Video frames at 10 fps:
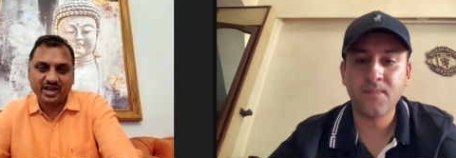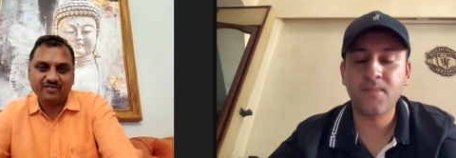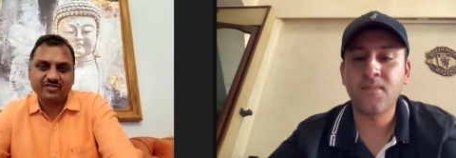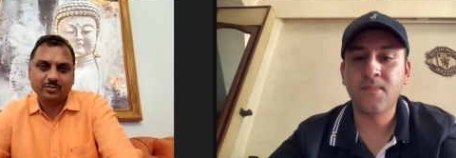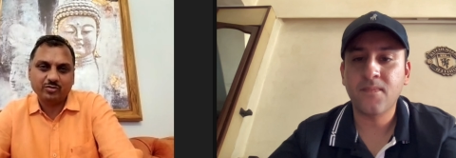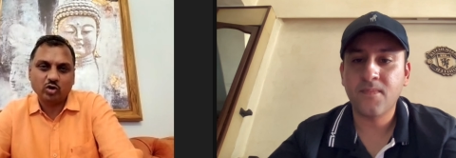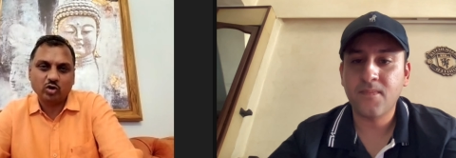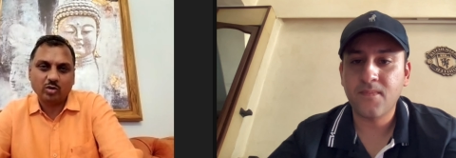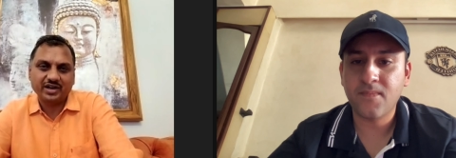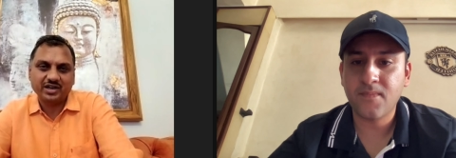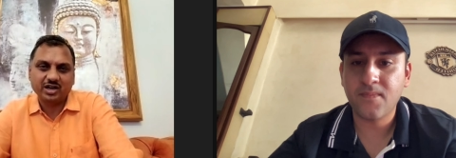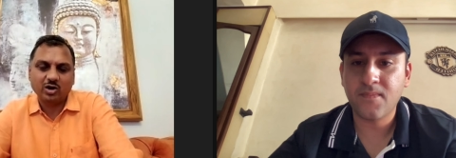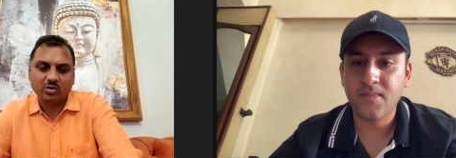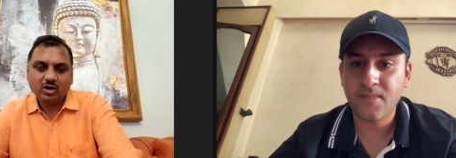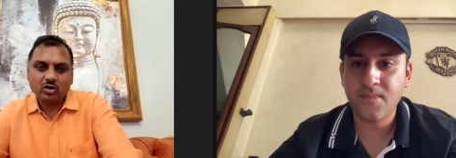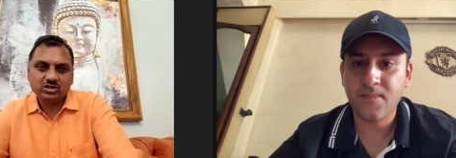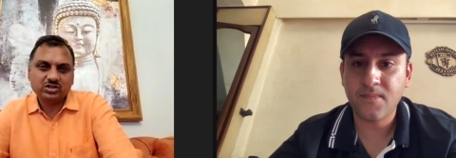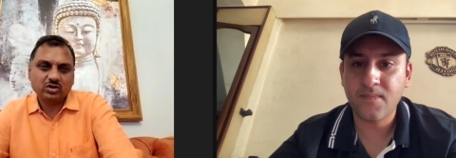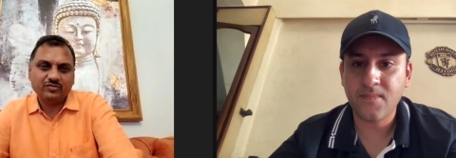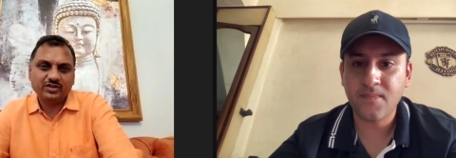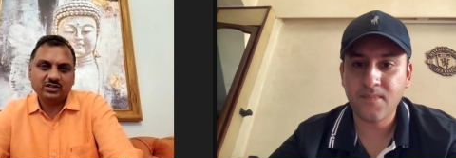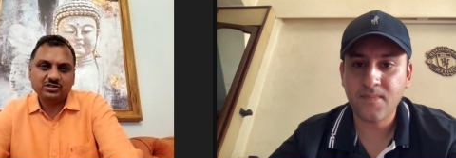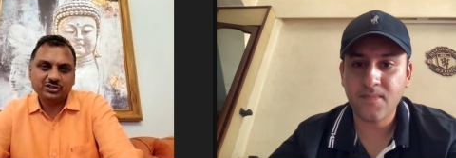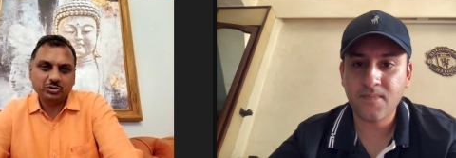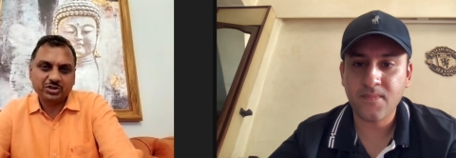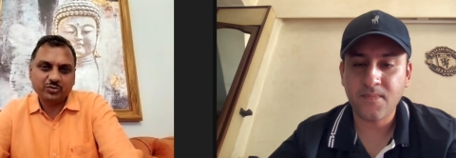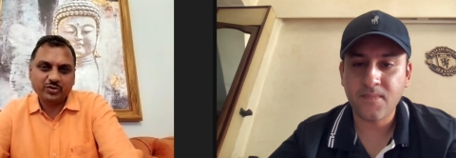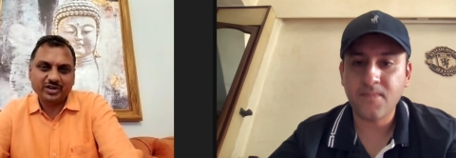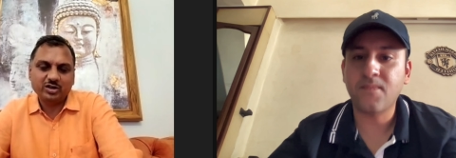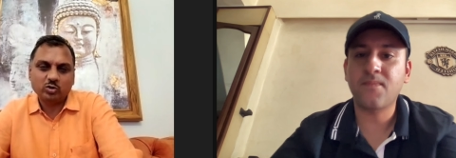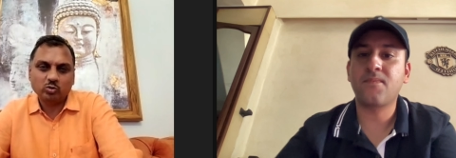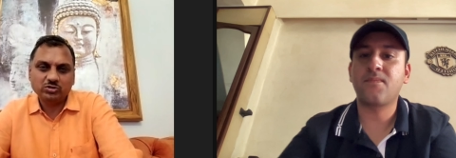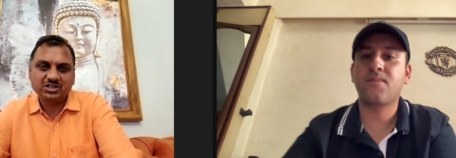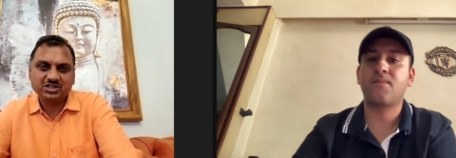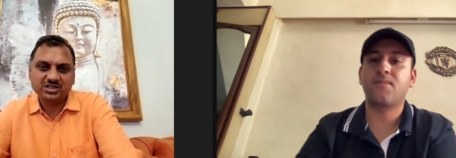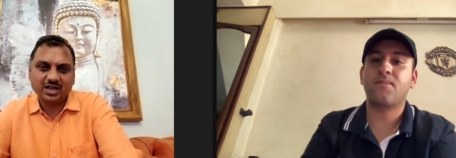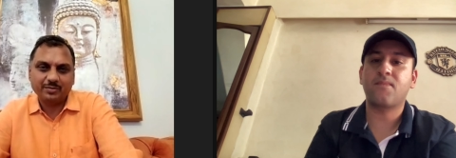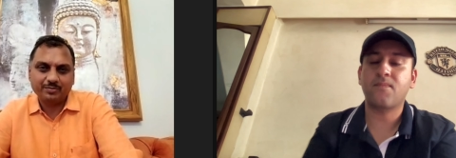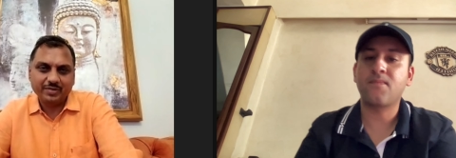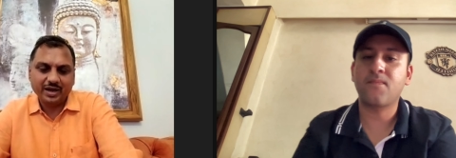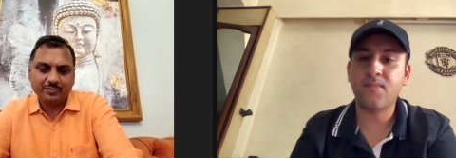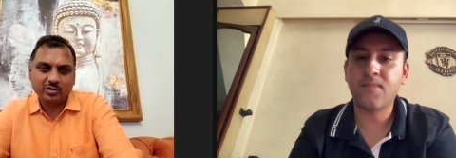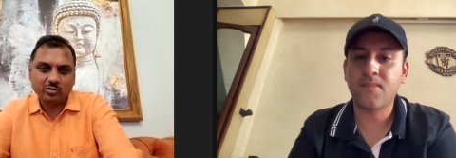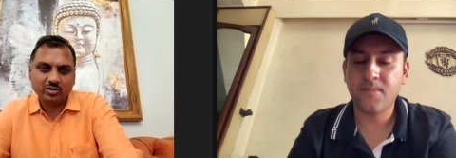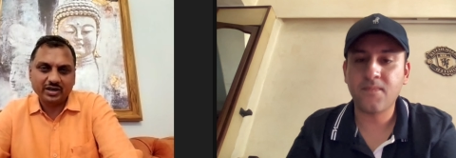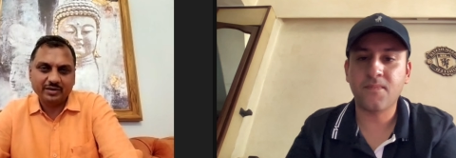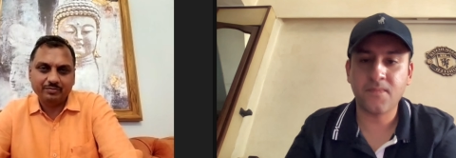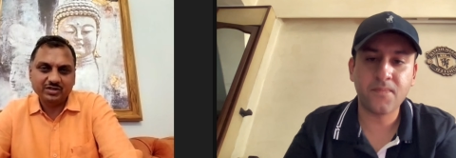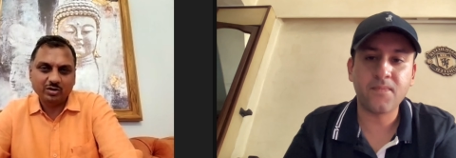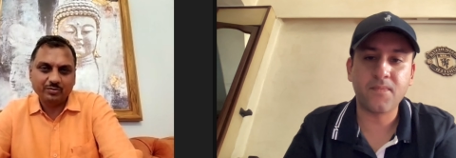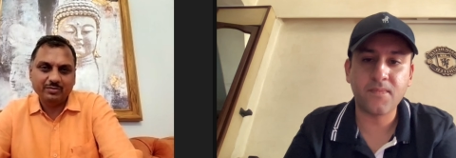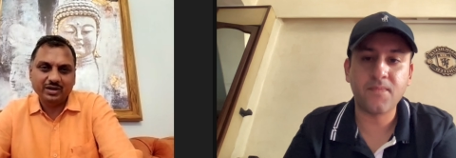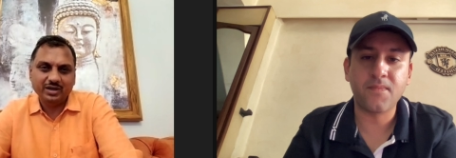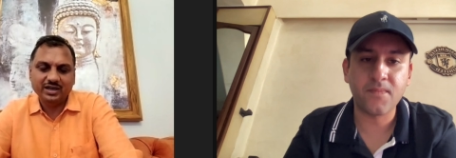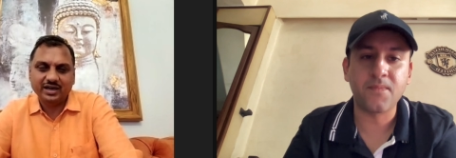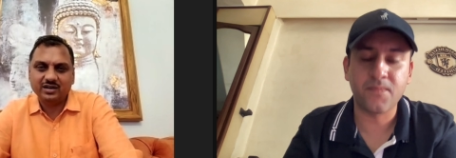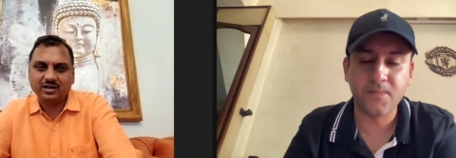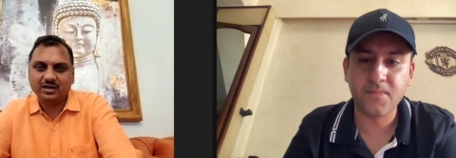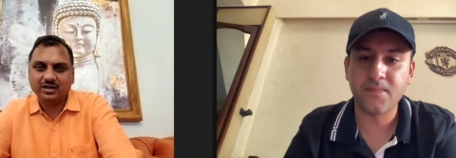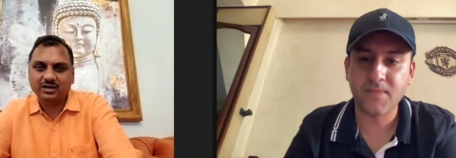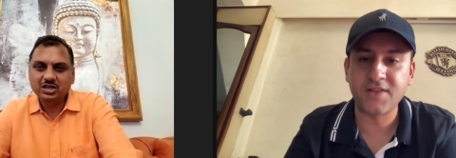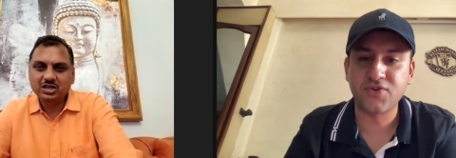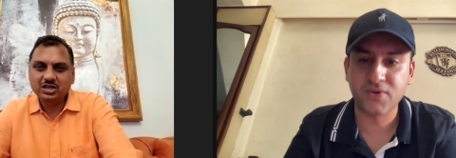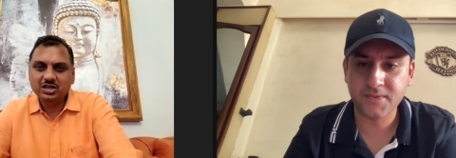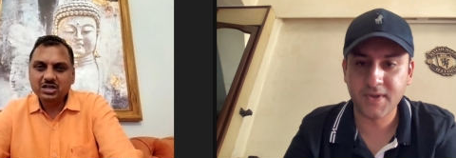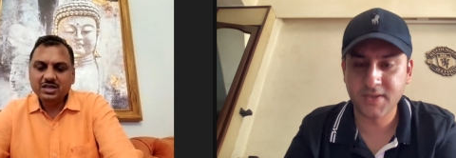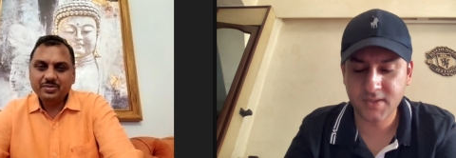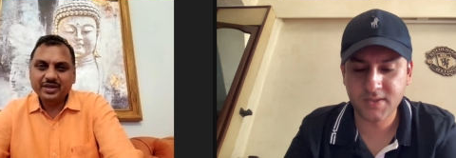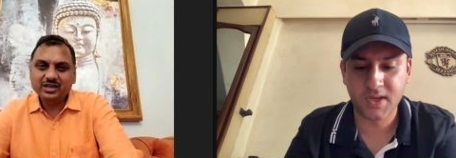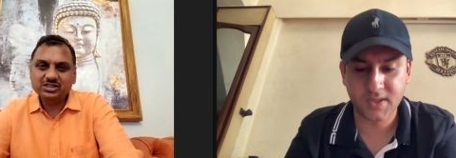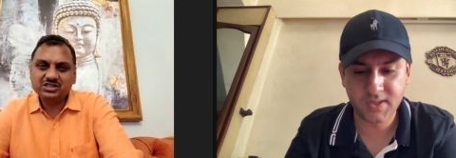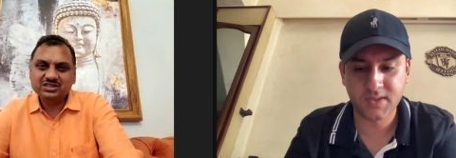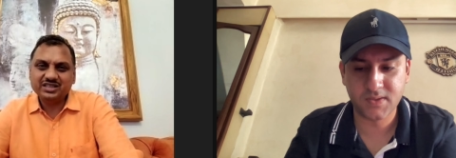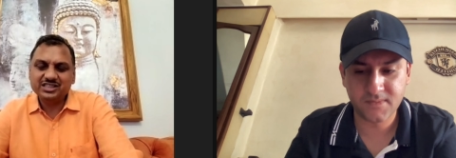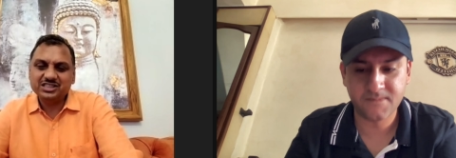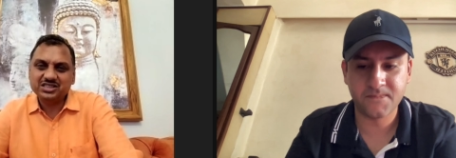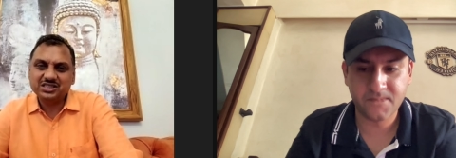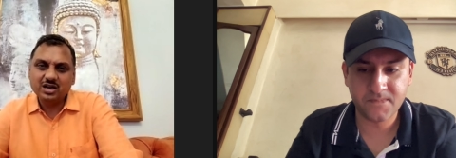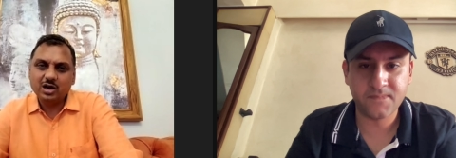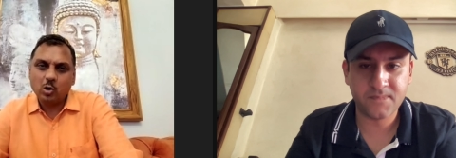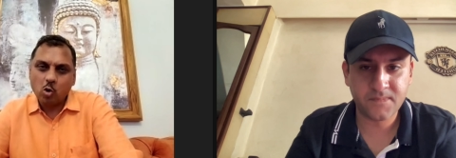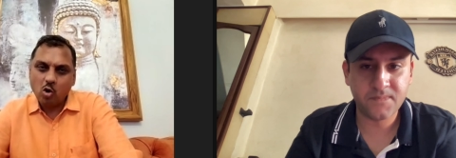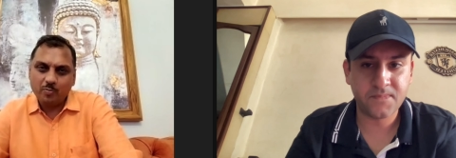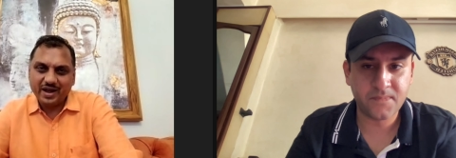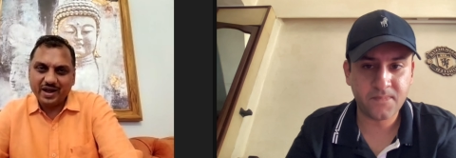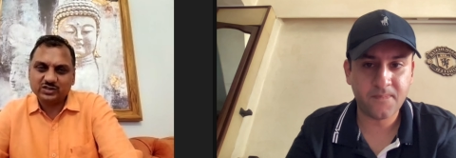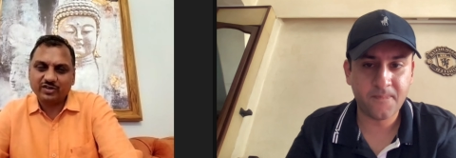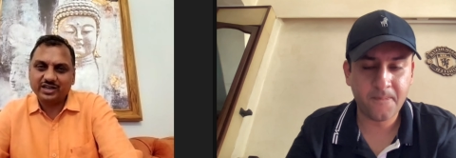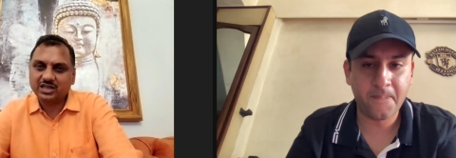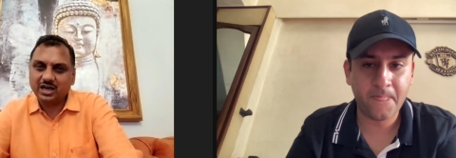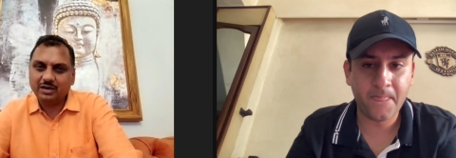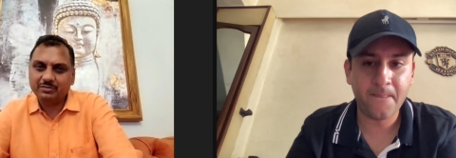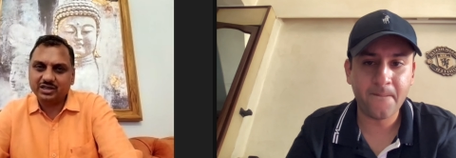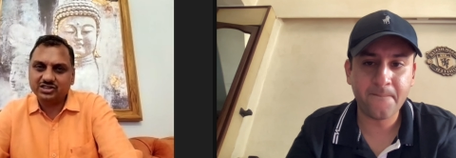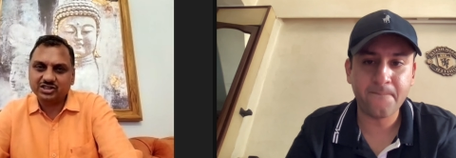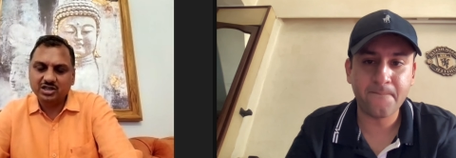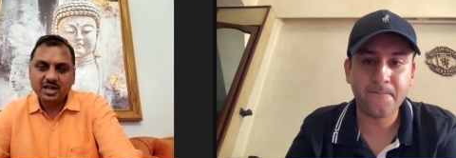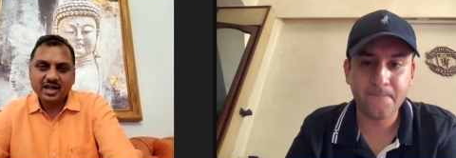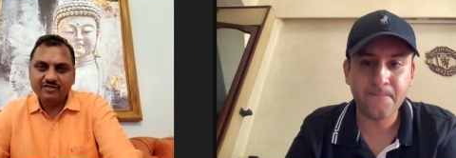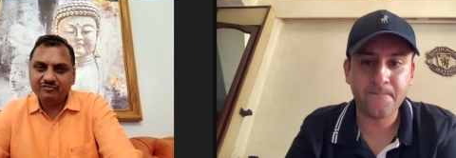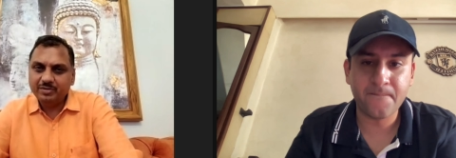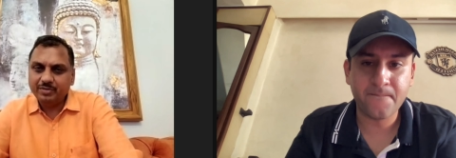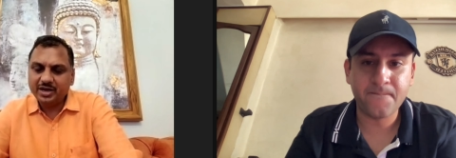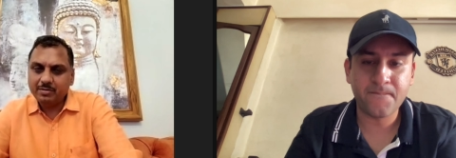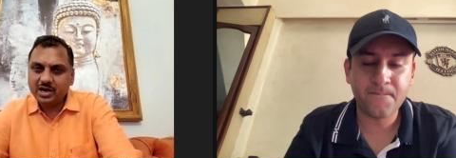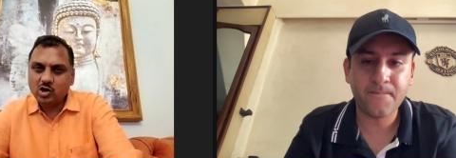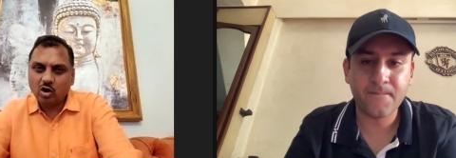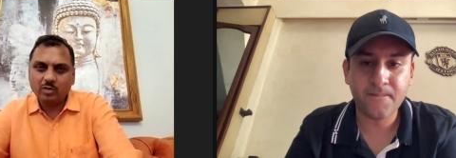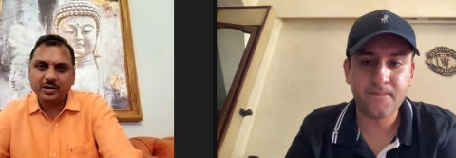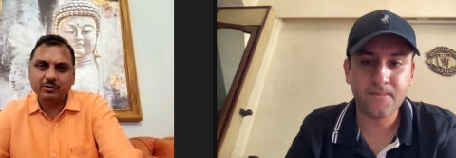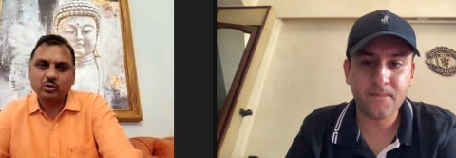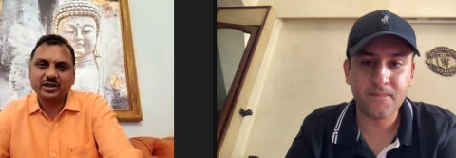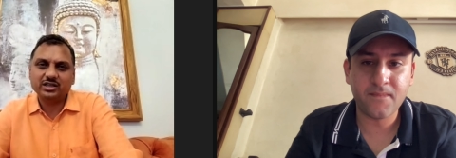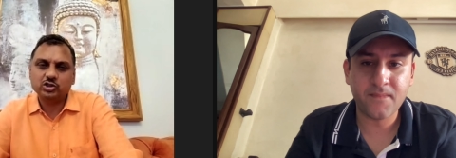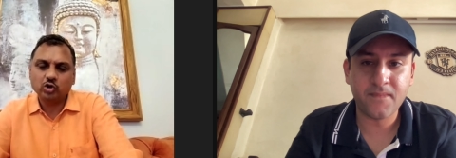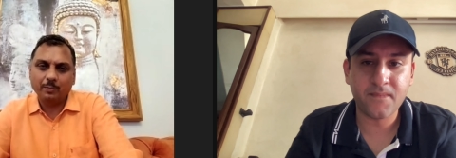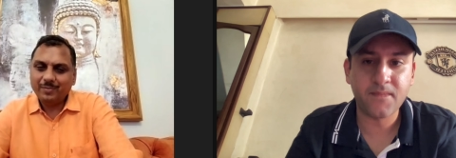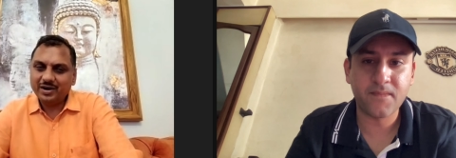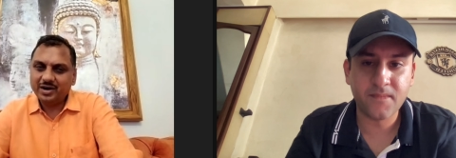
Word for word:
Speaker 1: have job, job right now because of the situation where the crew changes are absolutely you know minimal and uh,
Speaker 2: that's true. Yes,
Speaker 1: there is there is still a hope as far as I'm concerned. Everybody may not be able to get the job, but